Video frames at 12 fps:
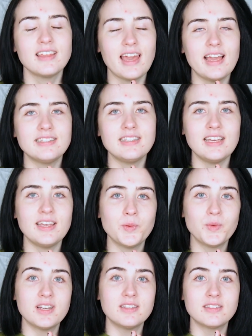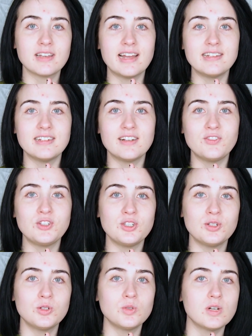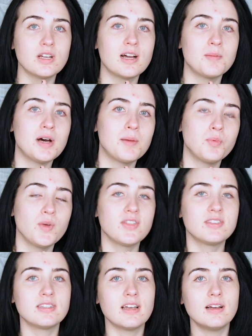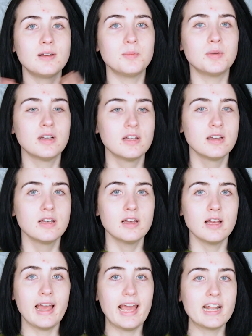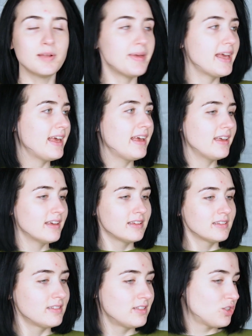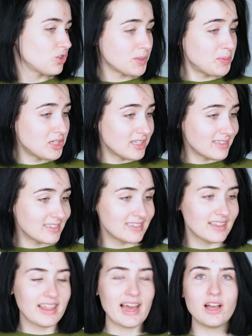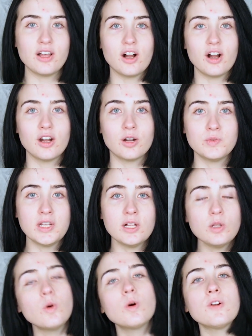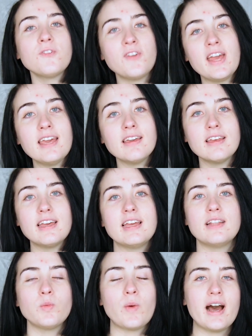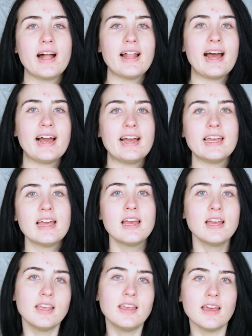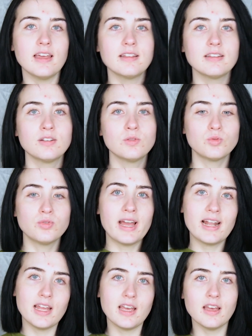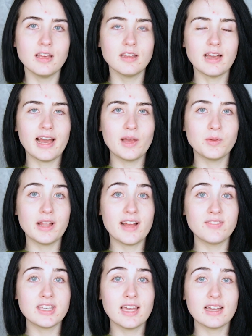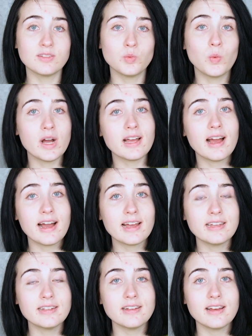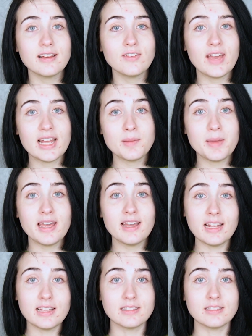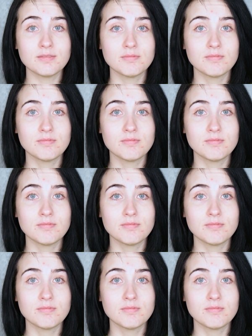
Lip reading: Casey was kind enough to come up with some anime descriptions that are real or fake, and while I get ready, I will have to guess what kind of anime it is.